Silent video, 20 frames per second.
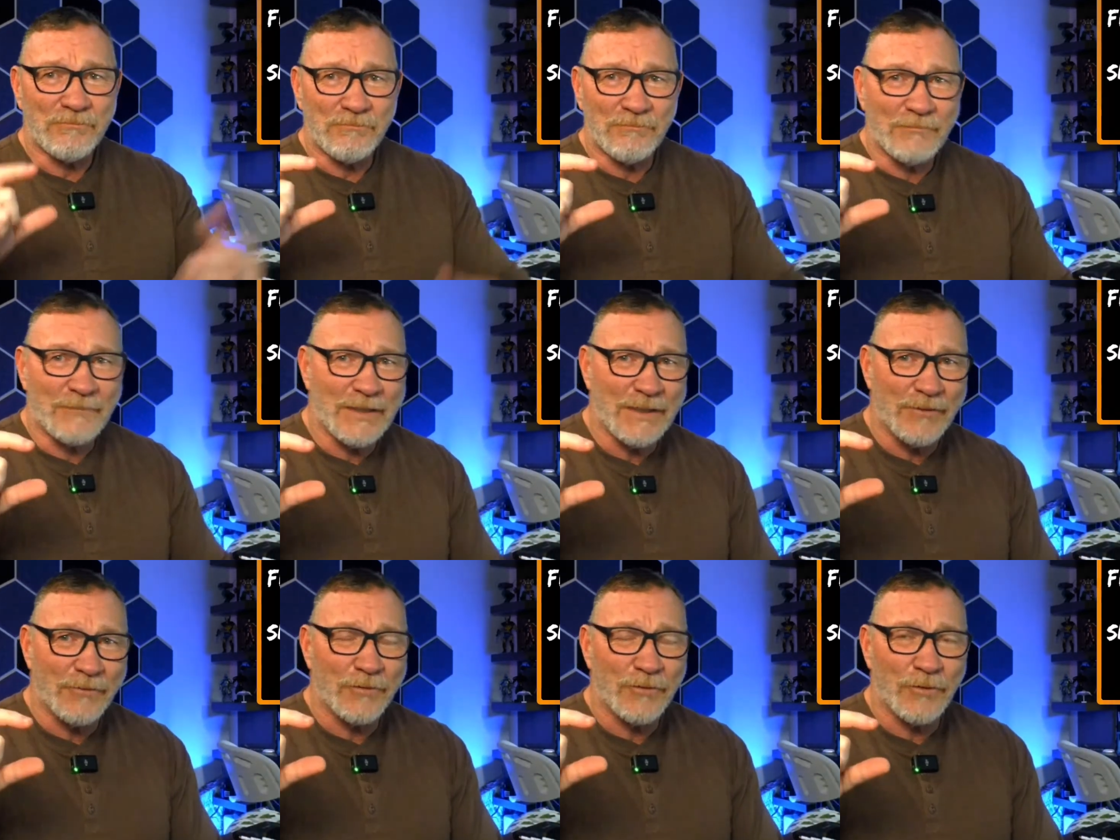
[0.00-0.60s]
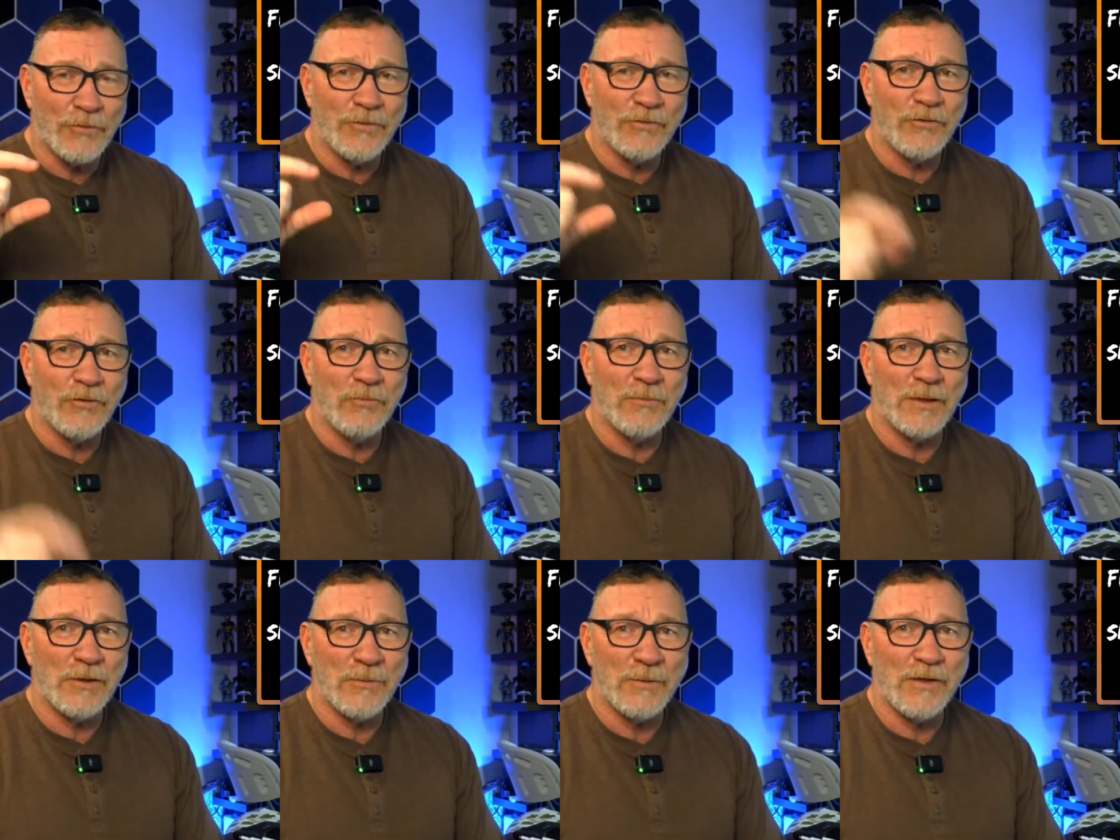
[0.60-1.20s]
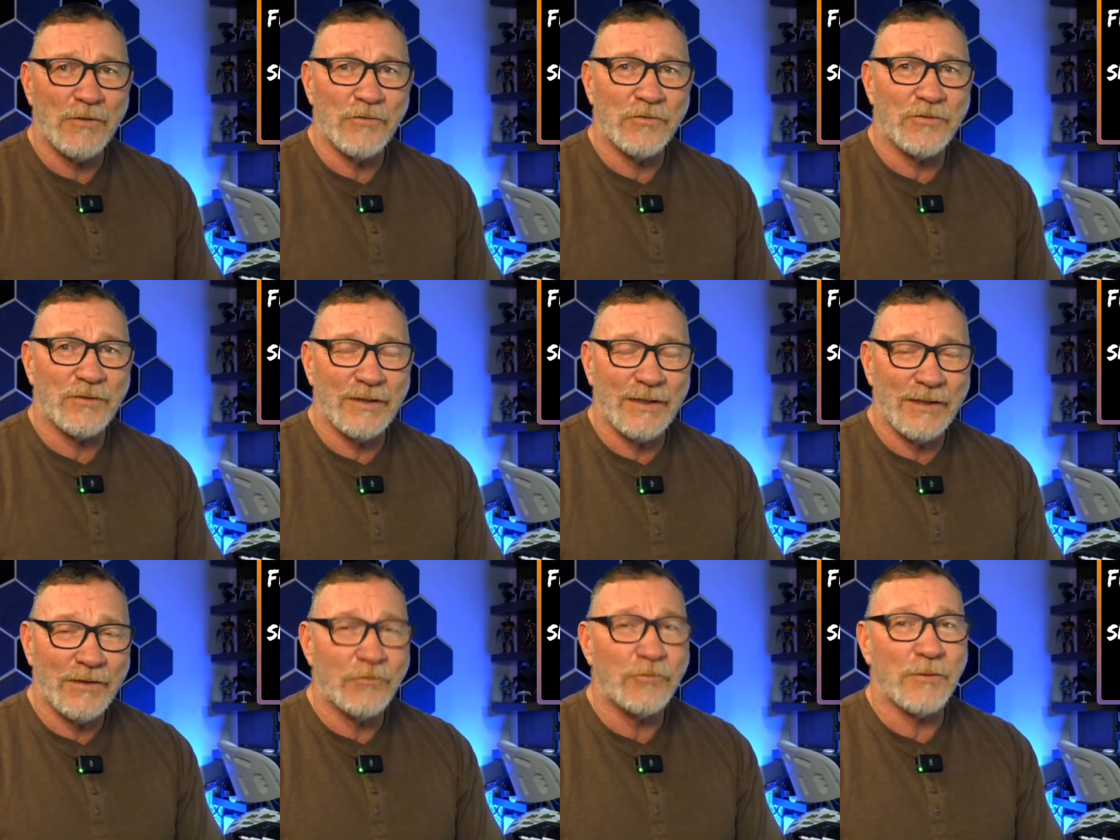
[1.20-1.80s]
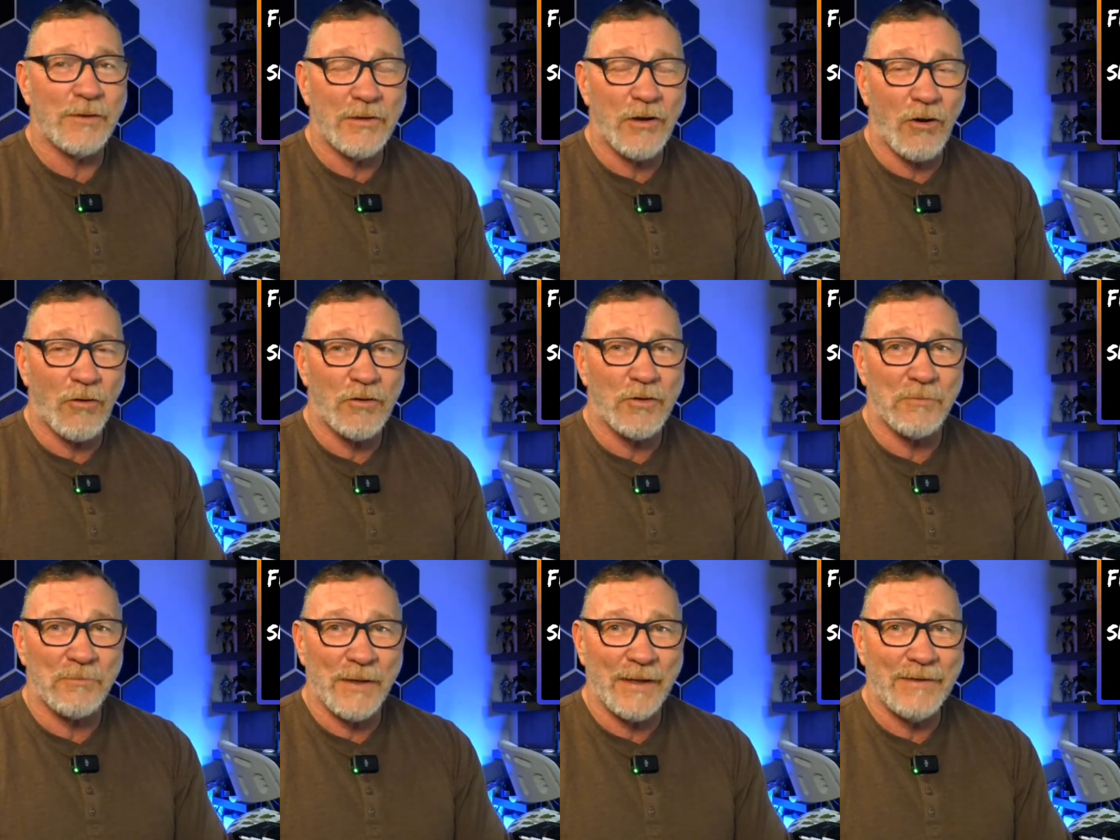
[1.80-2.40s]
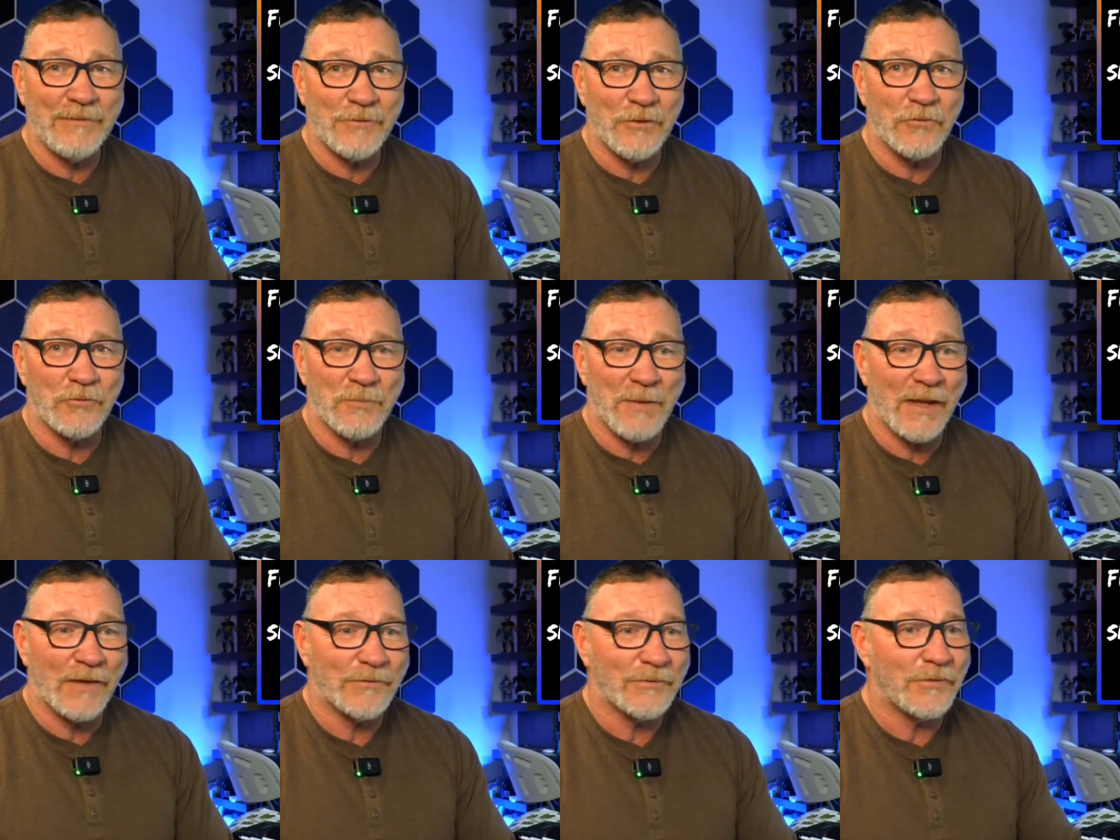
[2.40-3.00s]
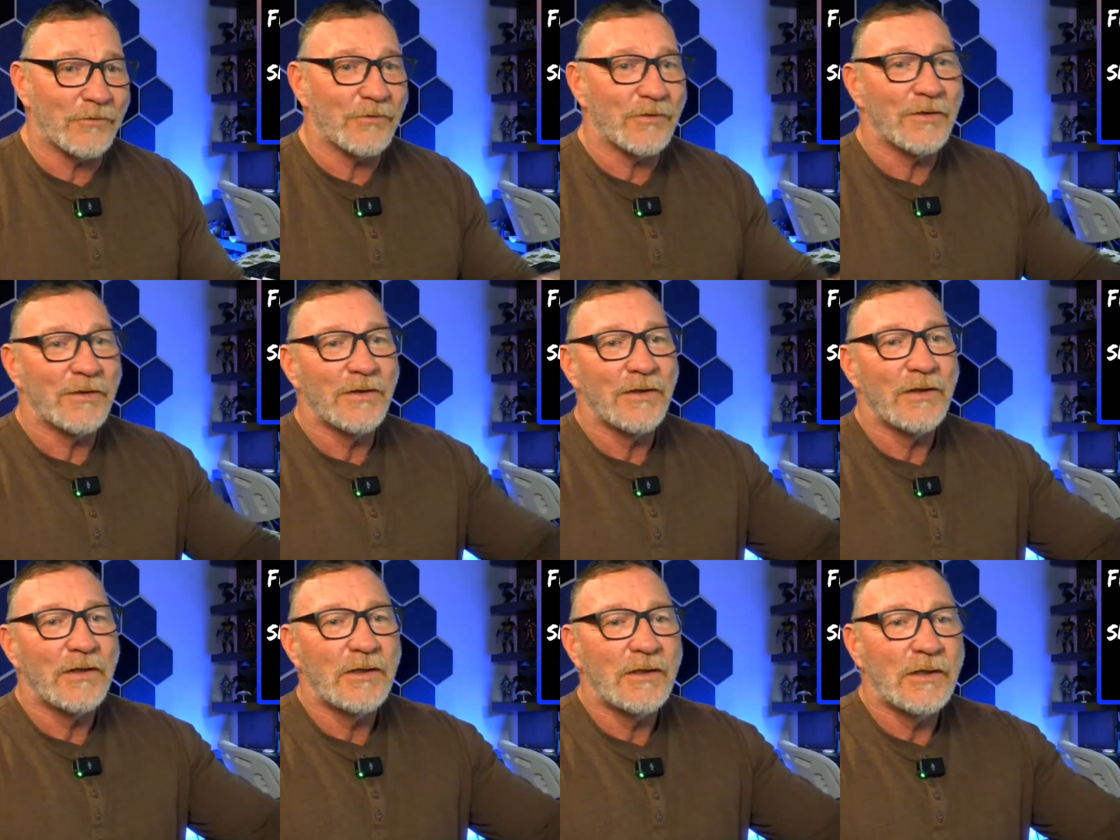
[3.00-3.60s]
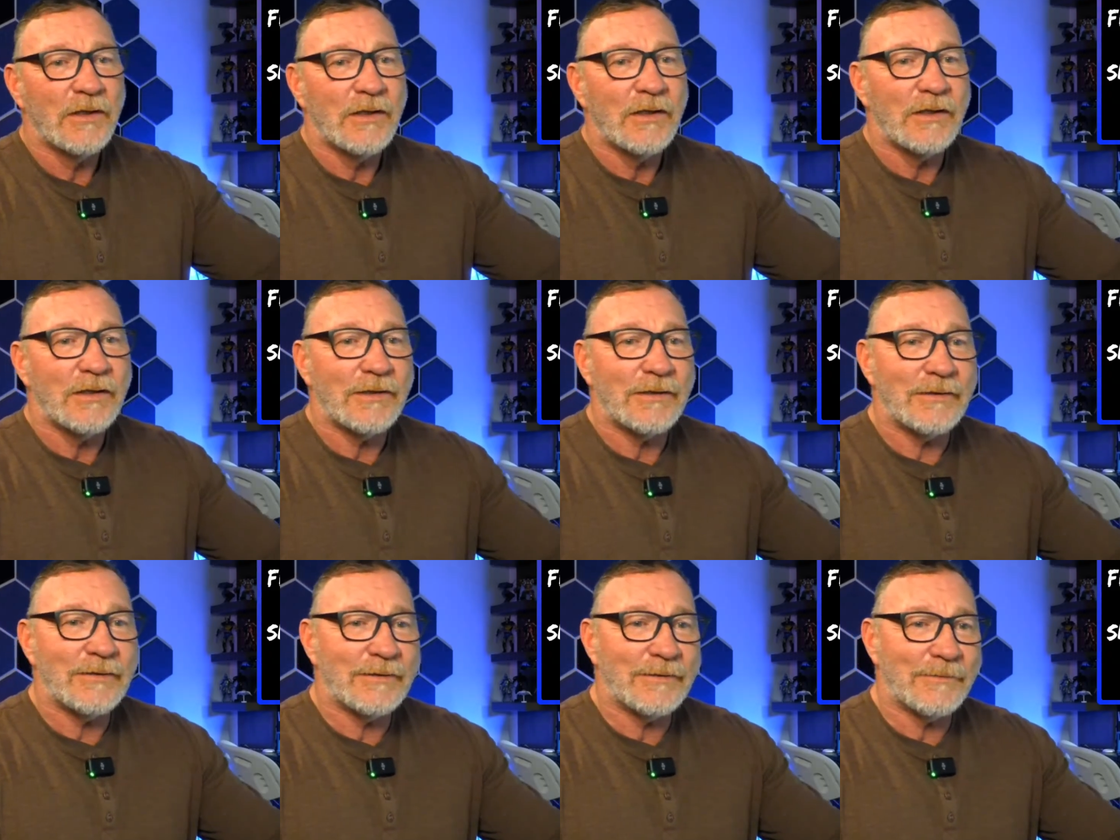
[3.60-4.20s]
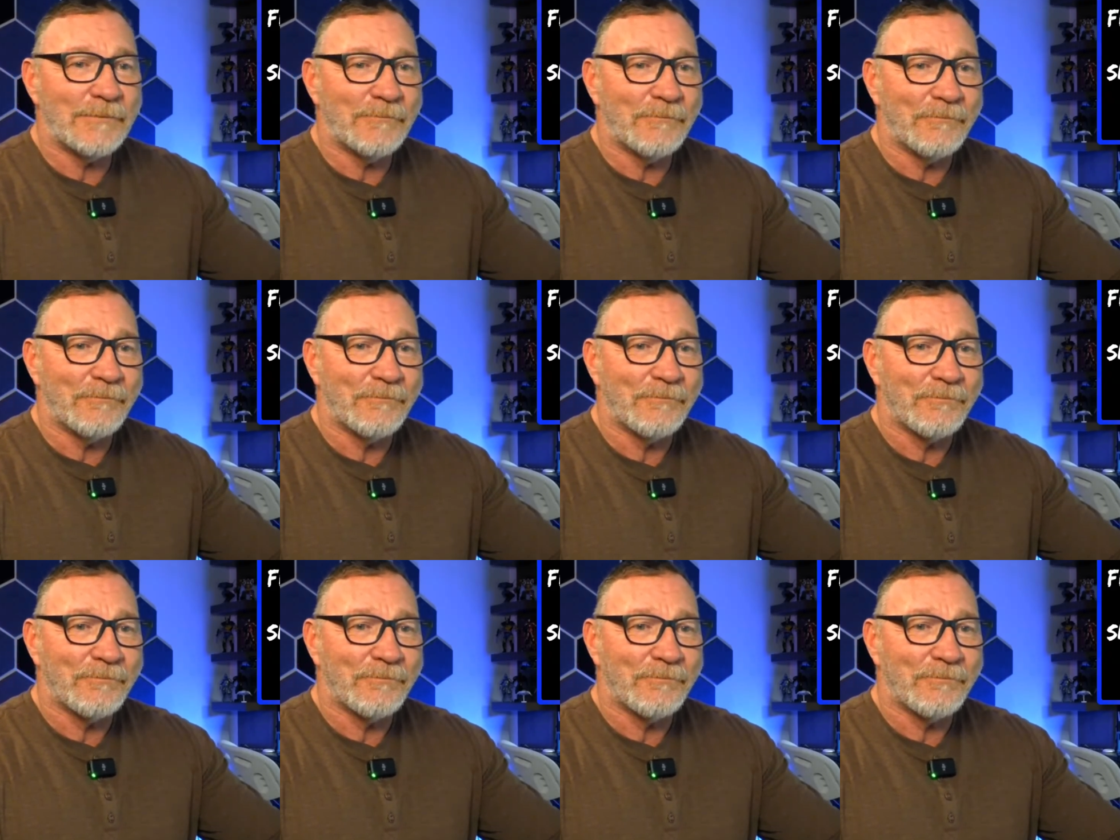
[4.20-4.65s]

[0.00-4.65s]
32 millimeters. It's really hard to paint those bastards. So